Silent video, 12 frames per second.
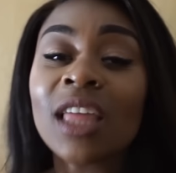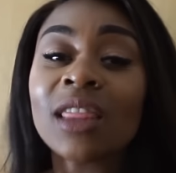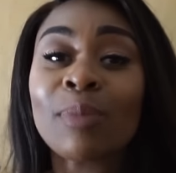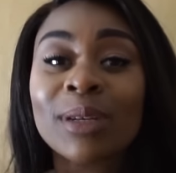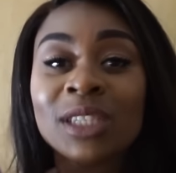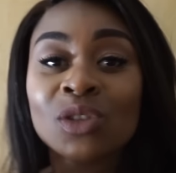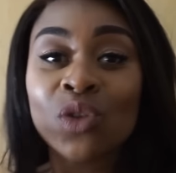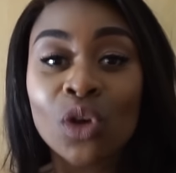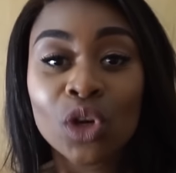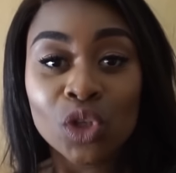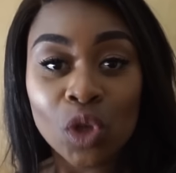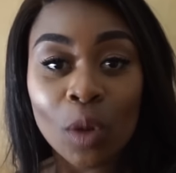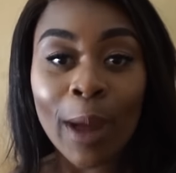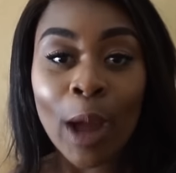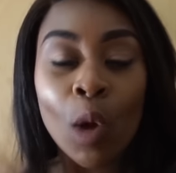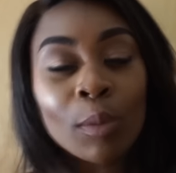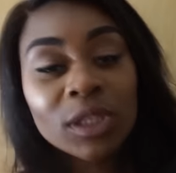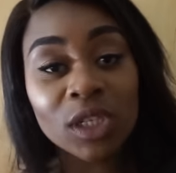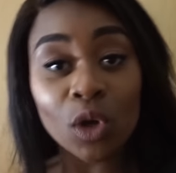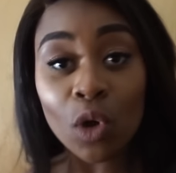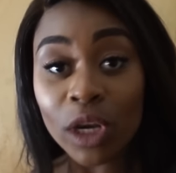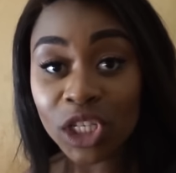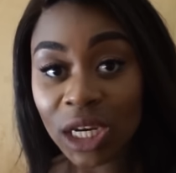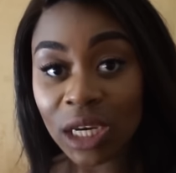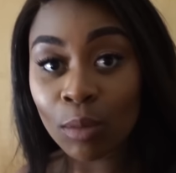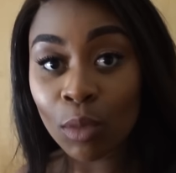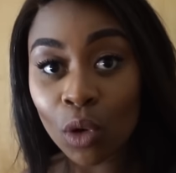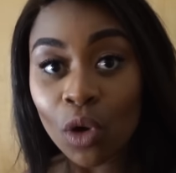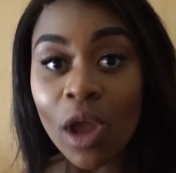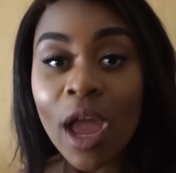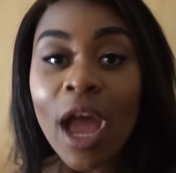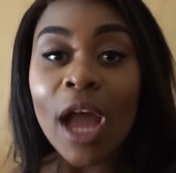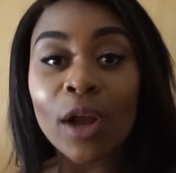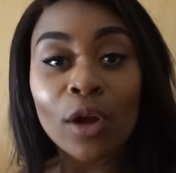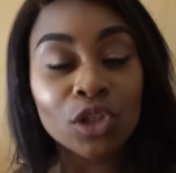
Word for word: the bus is not going to stop at Homerton College anymore and go